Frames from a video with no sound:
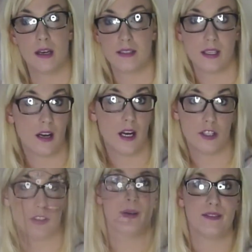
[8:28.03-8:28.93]

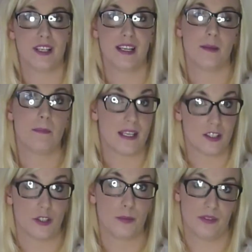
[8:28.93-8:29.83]
psychiatrists, whoever in the
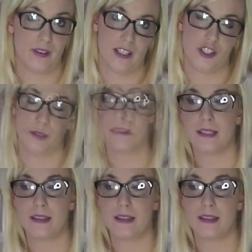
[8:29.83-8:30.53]
medical profession.